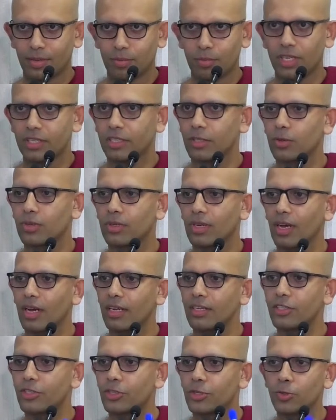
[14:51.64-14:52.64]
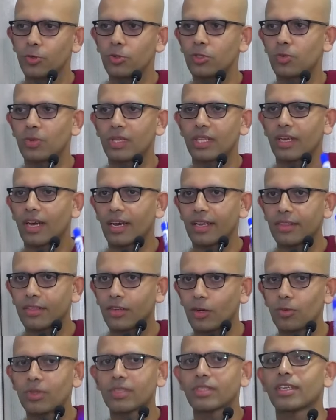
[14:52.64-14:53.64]
But you can't choose whether I
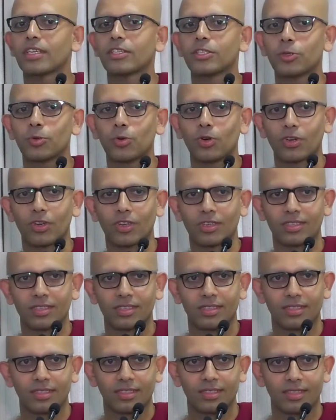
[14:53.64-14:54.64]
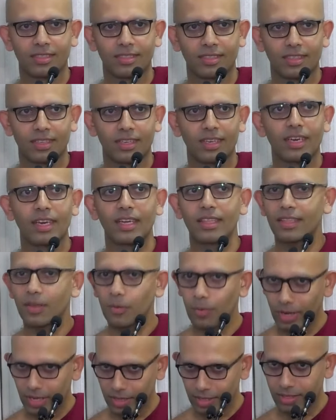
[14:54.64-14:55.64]
throw this at you or not. In
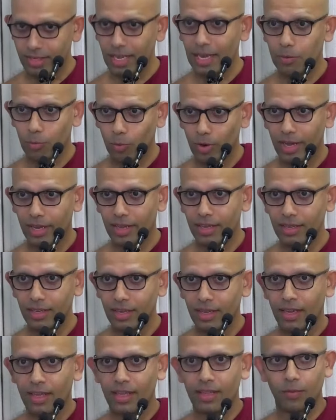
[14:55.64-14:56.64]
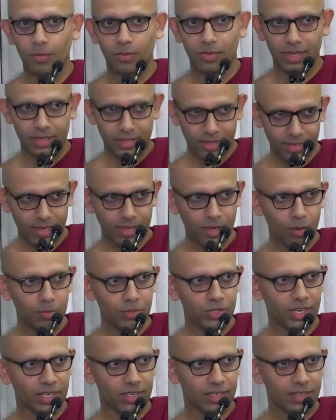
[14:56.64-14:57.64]
the, in the same way, this is an
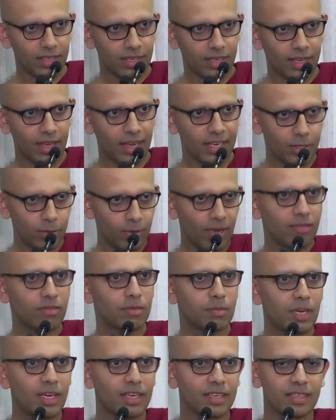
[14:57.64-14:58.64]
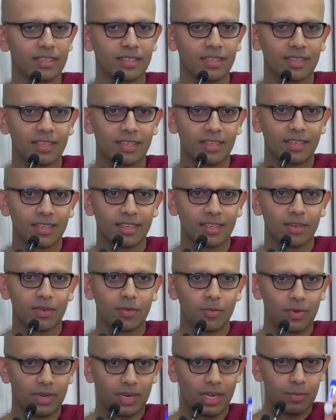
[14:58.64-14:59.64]
object and you have a mind.
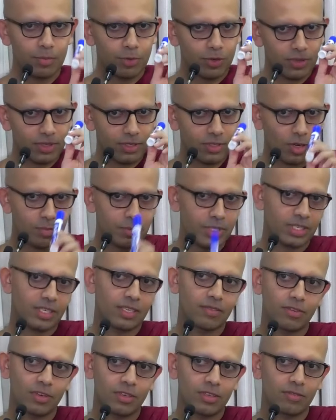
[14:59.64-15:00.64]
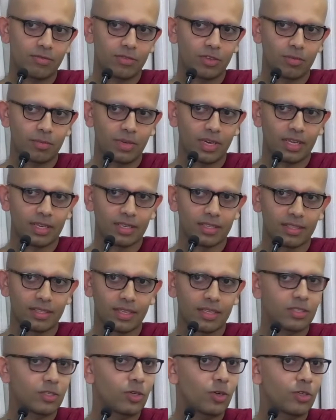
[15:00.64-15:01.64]
When I put this object in front of your mind, there's